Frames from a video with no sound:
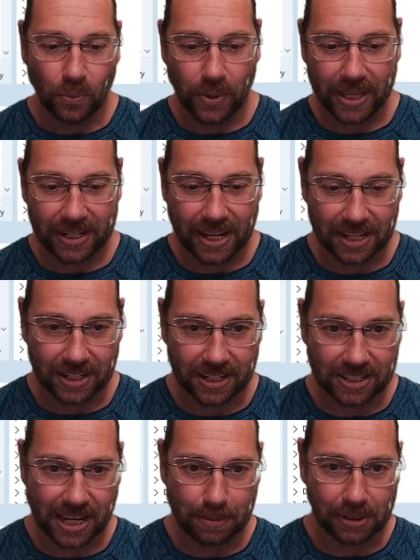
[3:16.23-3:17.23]
We can now
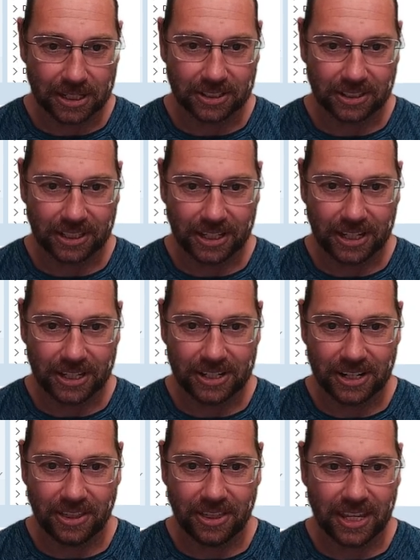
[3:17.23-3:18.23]
disable it in